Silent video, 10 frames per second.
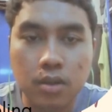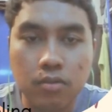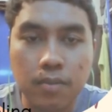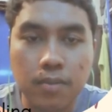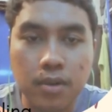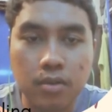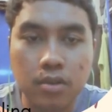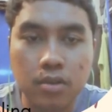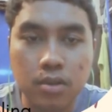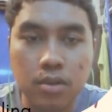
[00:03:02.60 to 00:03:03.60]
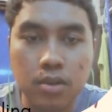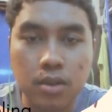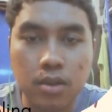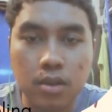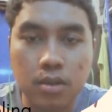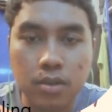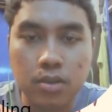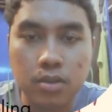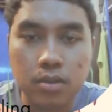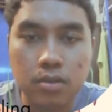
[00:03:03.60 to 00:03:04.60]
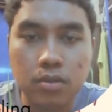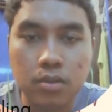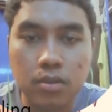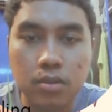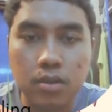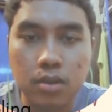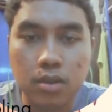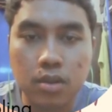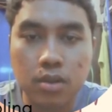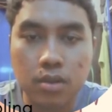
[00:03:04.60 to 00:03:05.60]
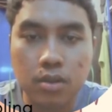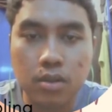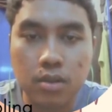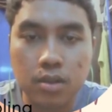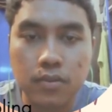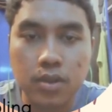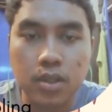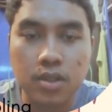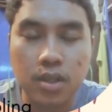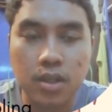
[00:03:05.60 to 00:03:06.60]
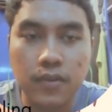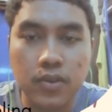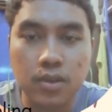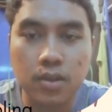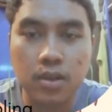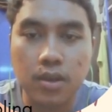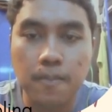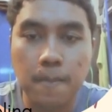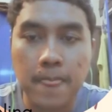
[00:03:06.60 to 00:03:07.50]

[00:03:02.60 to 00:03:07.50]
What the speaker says: network play crucial role in information to serve the internet efficiently.